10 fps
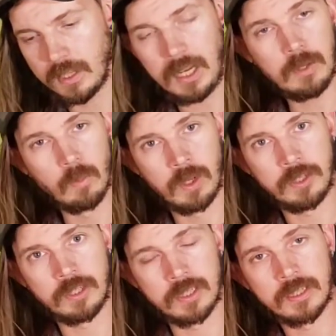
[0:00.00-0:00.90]
I
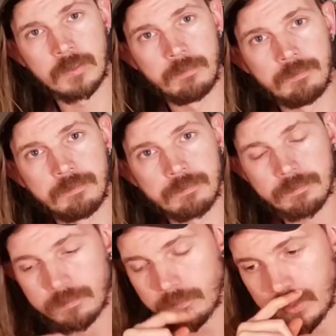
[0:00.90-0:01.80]
wonder
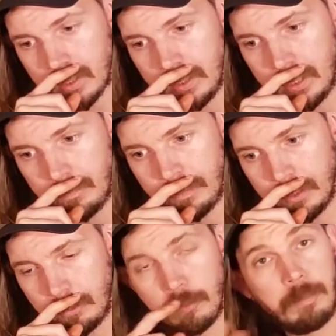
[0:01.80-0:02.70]
if
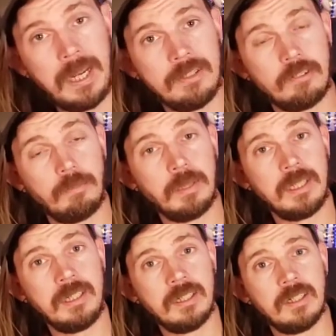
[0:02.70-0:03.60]
this is
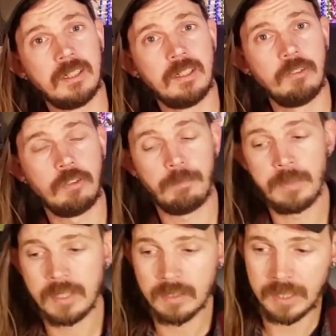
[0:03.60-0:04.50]
possibly
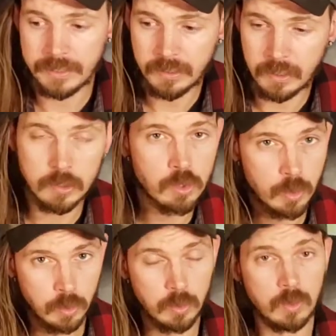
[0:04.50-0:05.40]
something like a
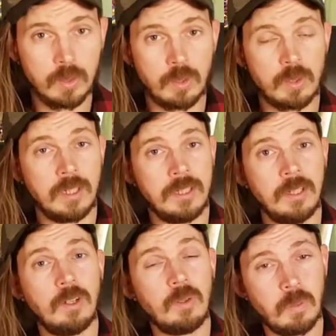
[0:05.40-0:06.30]
troll or a
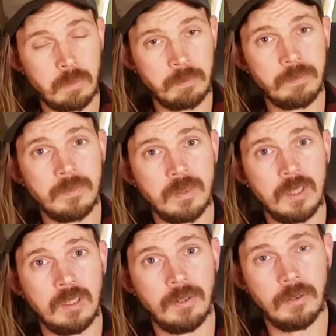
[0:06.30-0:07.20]
gnome,
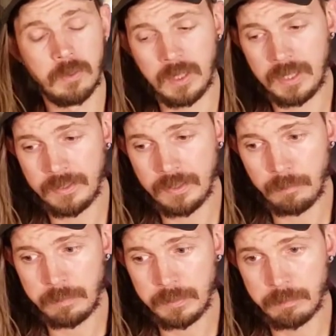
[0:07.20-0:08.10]

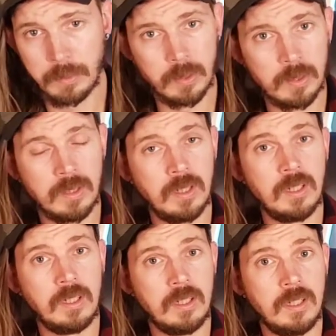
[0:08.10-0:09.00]
that people
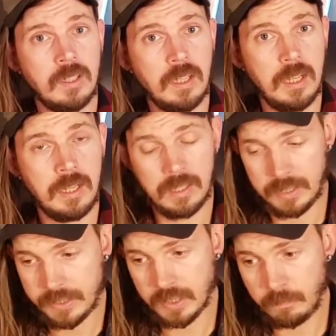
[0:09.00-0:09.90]

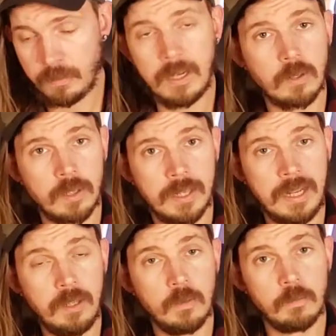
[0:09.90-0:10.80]
identify, or an
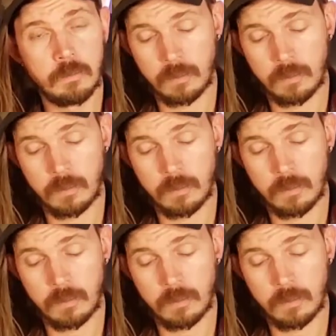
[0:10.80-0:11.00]
elf